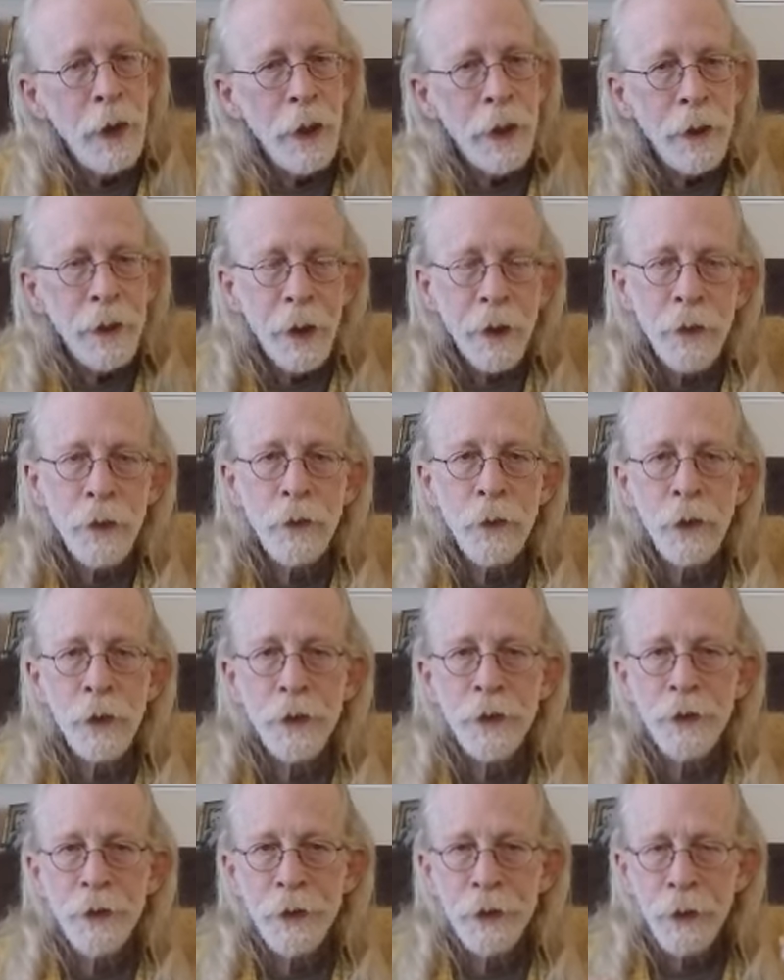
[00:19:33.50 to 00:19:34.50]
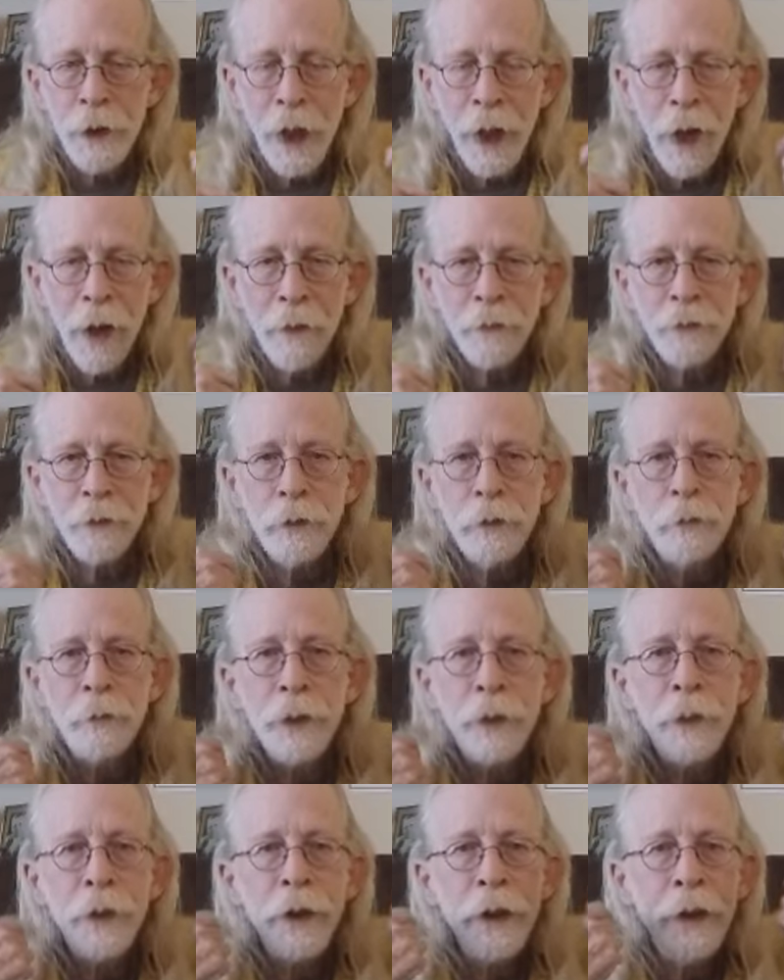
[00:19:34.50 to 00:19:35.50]
In other words, you have to
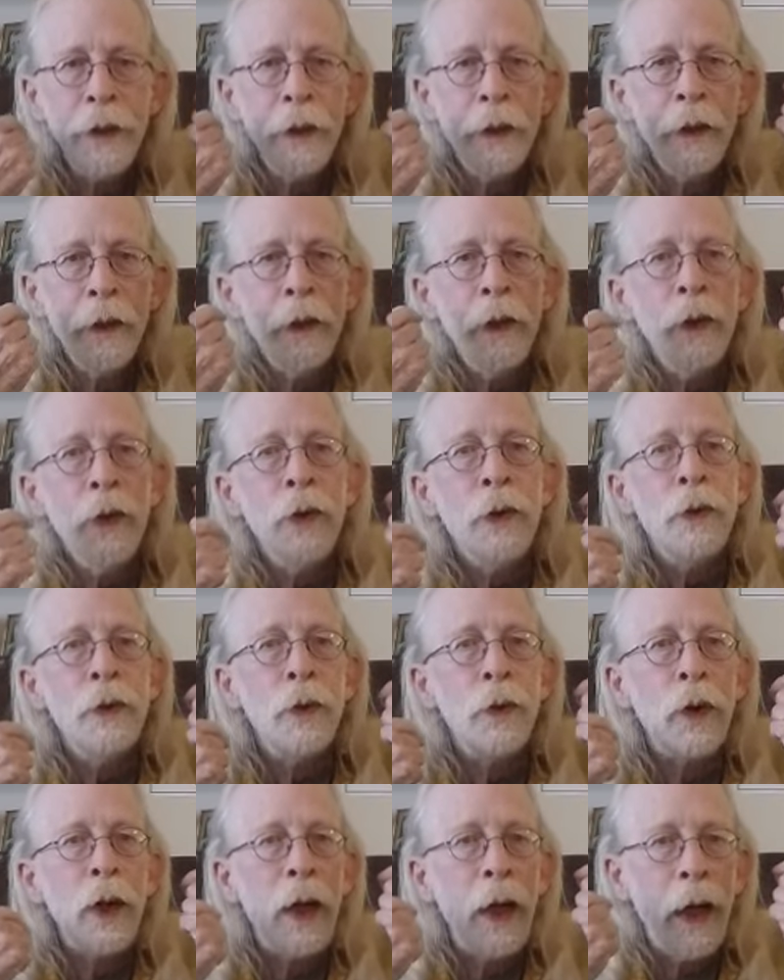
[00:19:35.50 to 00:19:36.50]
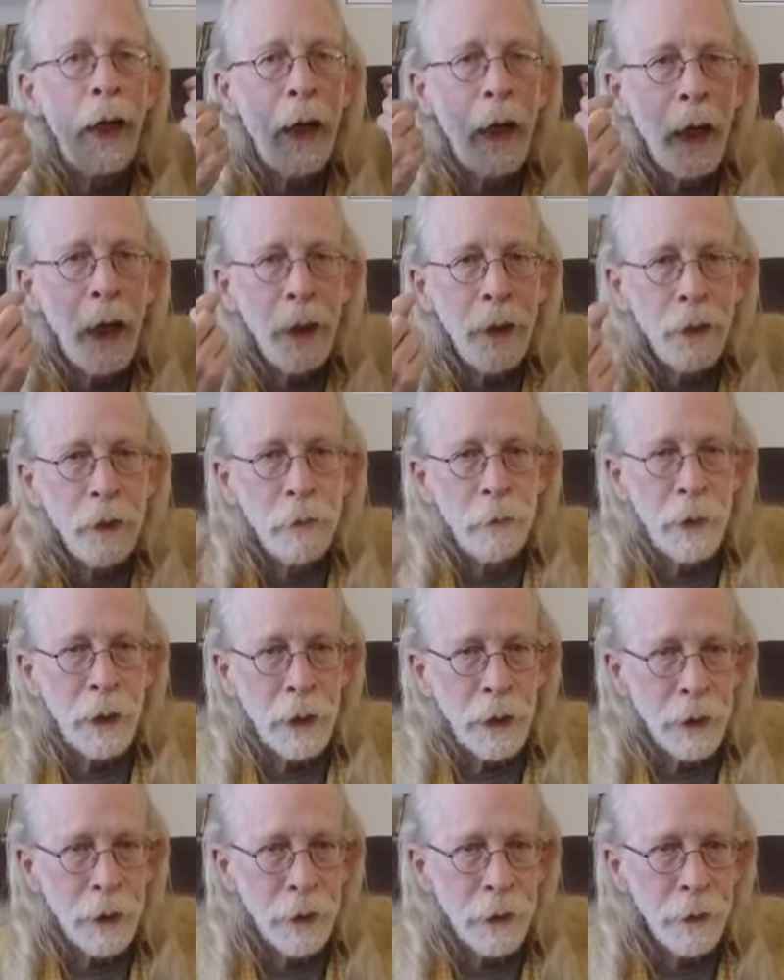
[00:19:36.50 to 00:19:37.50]
bring your higher
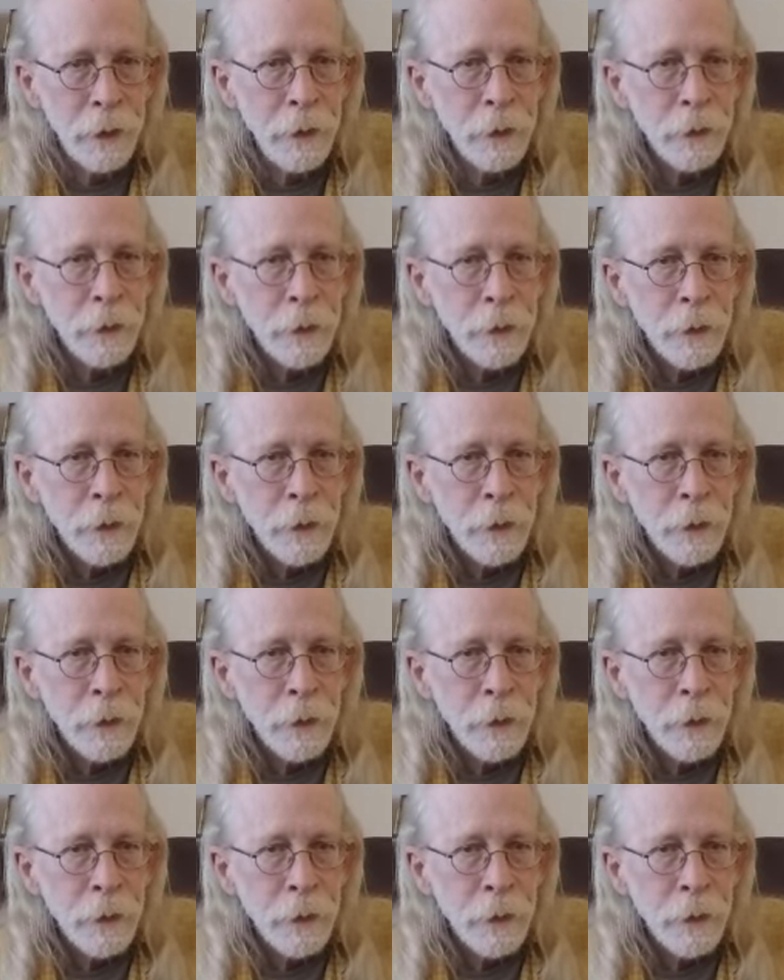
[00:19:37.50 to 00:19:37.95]
mind